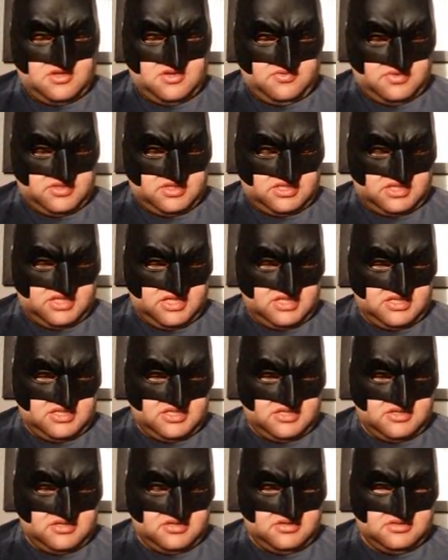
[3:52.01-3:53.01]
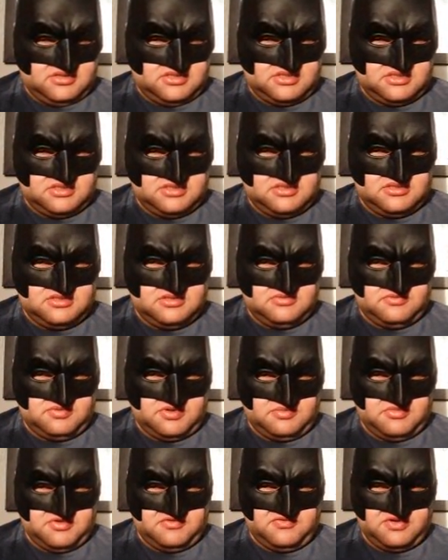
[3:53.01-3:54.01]
over the 10 years
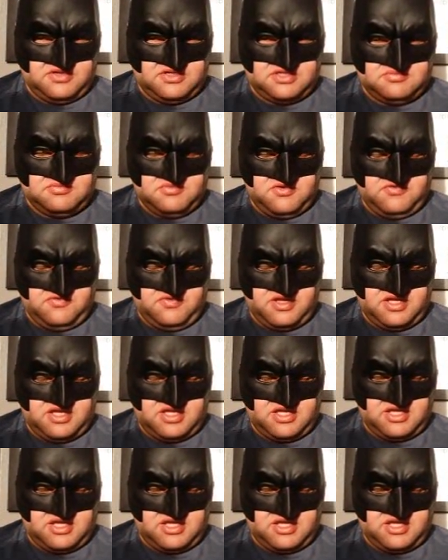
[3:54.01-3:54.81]
from the first movie,